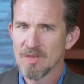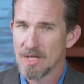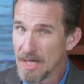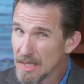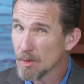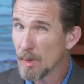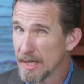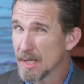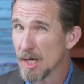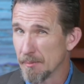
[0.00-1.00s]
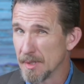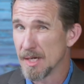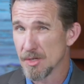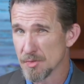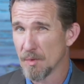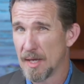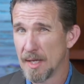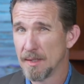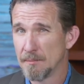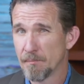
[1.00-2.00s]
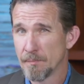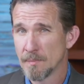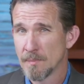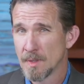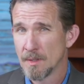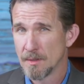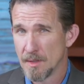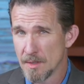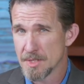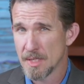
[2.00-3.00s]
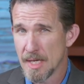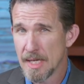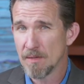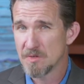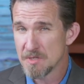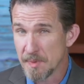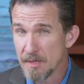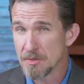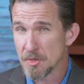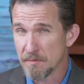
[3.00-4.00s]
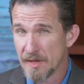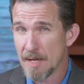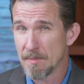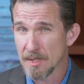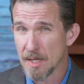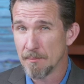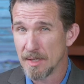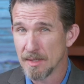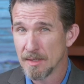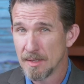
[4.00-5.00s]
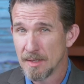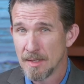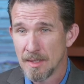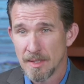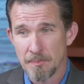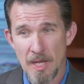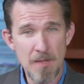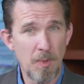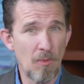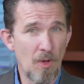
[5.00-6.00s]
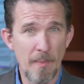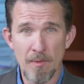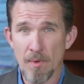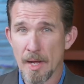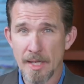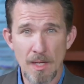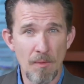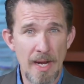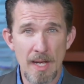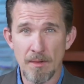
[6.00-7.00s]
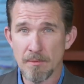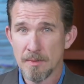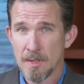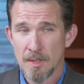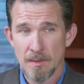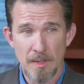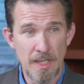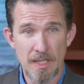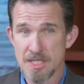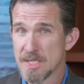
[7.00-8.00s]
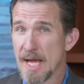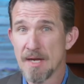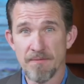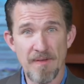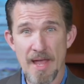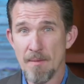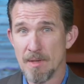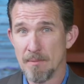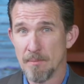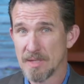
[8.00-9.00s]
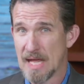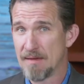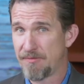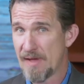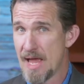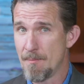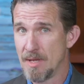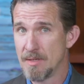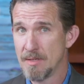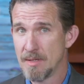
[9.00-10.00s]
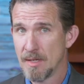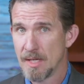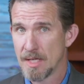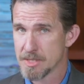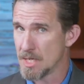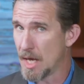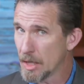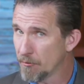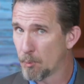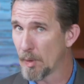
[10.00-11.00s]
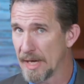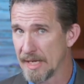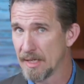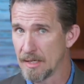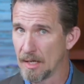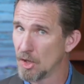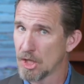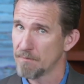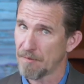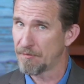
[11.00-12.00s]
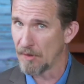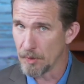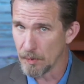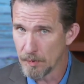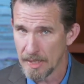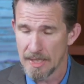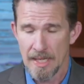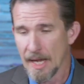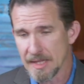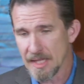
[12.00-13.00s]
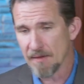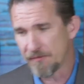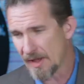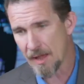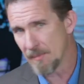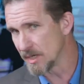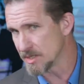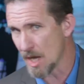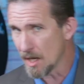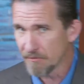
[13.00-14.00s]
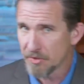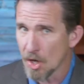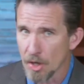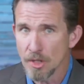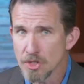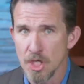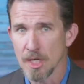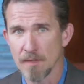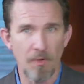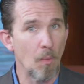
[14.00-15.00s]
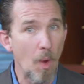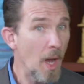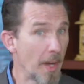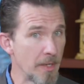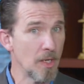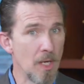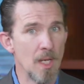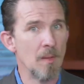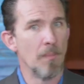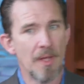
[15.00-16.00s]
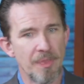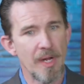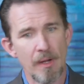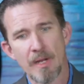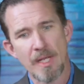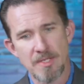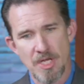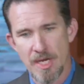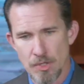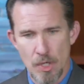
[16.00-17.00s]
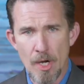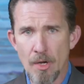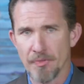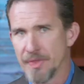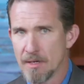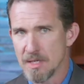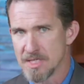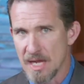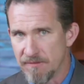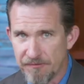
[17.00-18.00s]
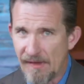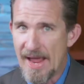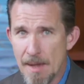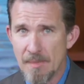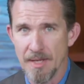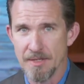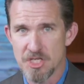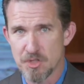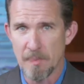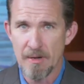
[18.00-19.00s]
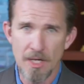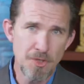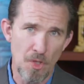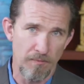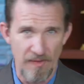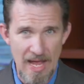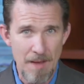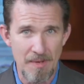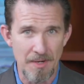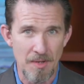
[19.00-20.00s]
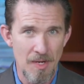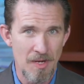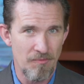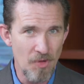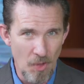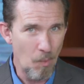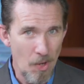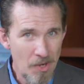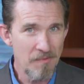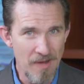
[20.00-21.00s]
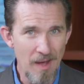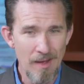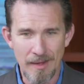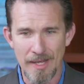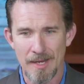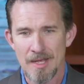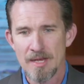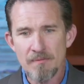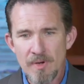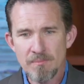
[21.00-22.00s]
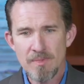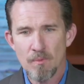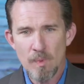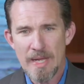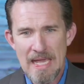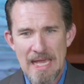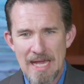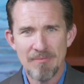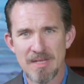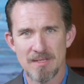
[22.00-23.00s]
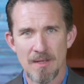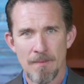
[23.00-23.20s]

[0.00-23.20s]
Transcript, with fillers: you need to wake up, and here's why. There's a day of spiritual famine coming. People will be running around in a state of famine, but that famine is not of bread, not looking for food, and that famine is not of thirst, looking for water, but there is a dearth, there is a famine, spiritual famine for the Word of God. Friend, we have it.